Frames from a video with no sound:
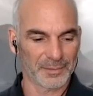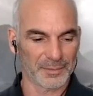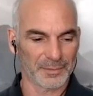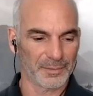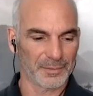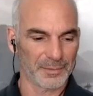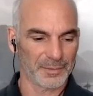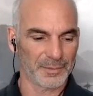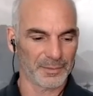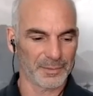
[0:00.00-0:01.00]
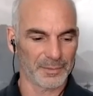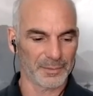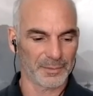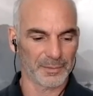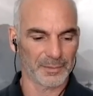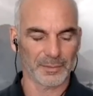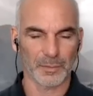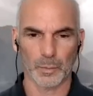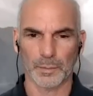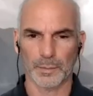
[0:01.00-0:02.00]

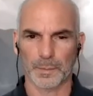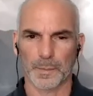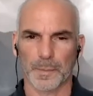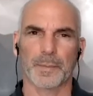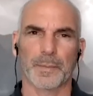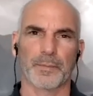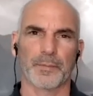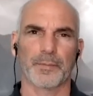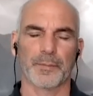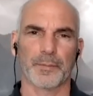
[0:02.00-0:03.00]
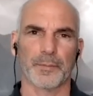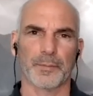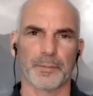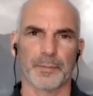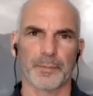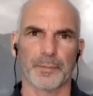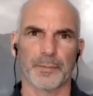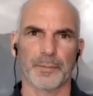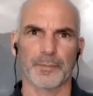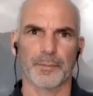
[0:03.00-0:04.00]

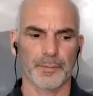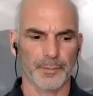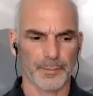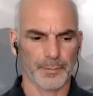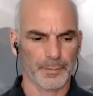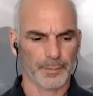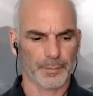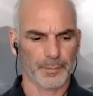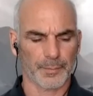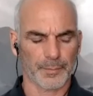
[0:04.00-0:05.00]
[no speech]